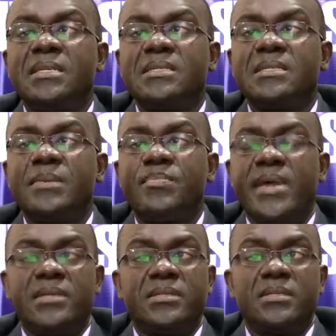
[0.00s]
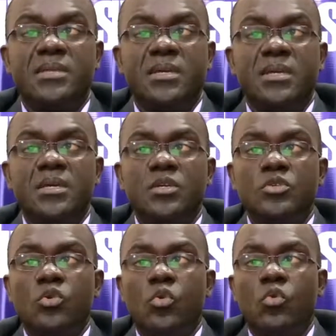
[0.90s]
This is the price.
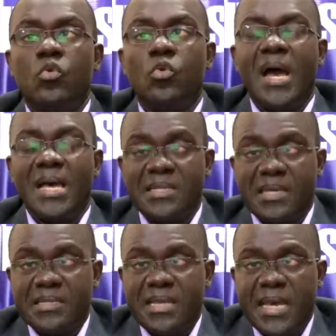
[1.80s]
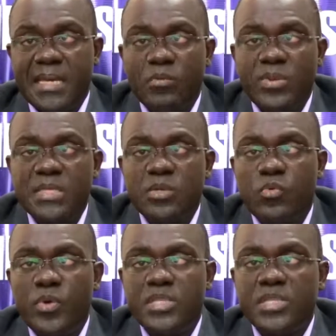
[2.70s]
So, as I said, with this
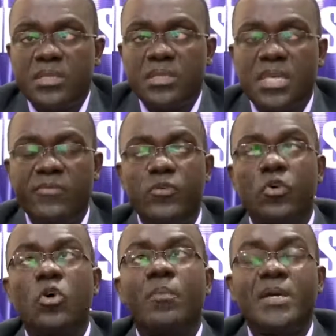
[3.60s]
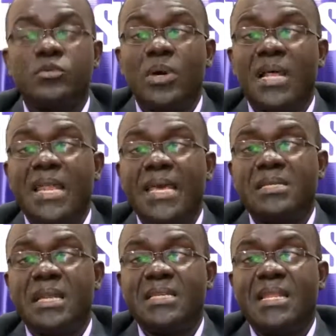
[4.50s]
equation, if you go back to our
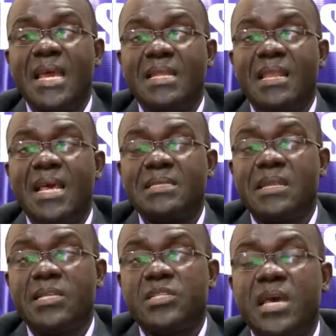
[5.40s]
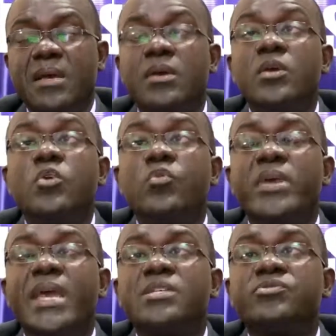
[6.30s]
last lecture, we
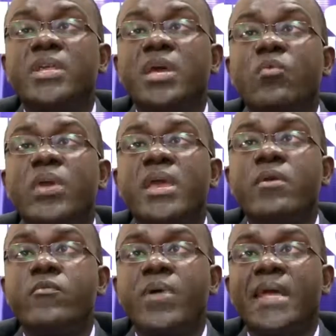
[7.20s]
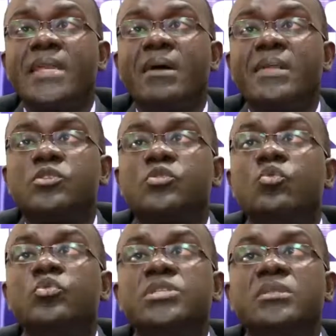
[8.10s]
can straight away write down the
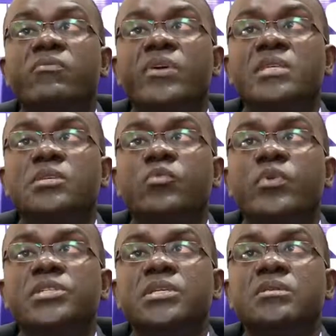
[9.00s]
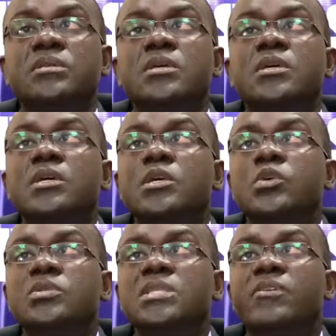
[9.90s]
solution for this equation
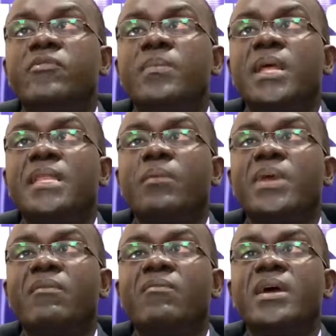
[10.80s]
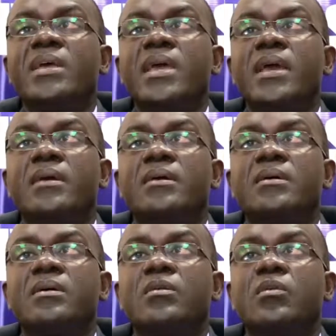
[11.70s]
using the formula that we have over here.
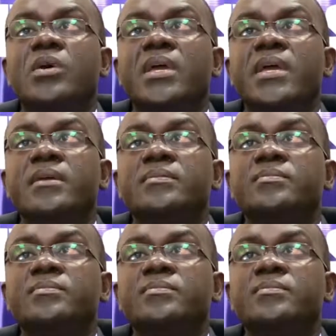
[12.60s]
Okay?